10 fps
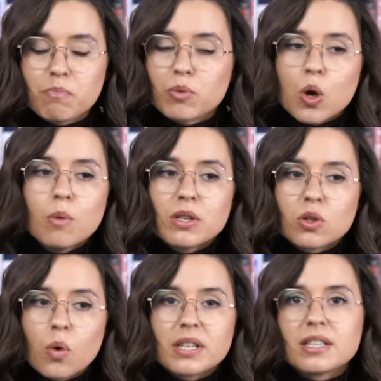Kuma's
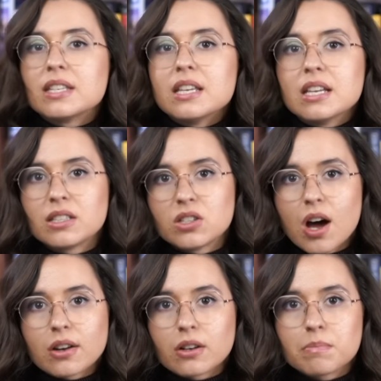going to see his
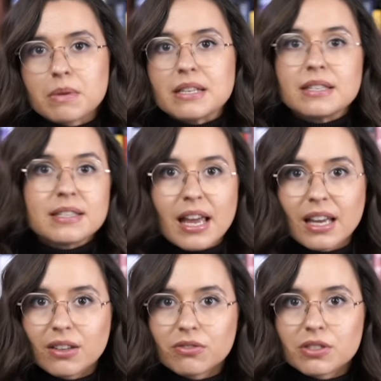daughter be
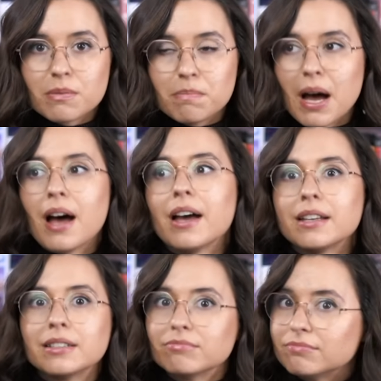saved
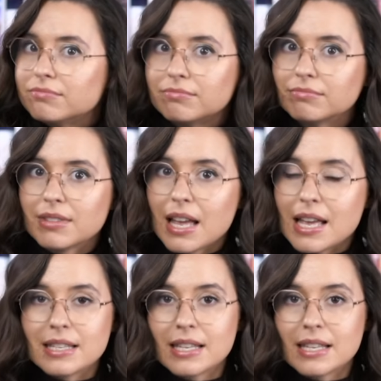by his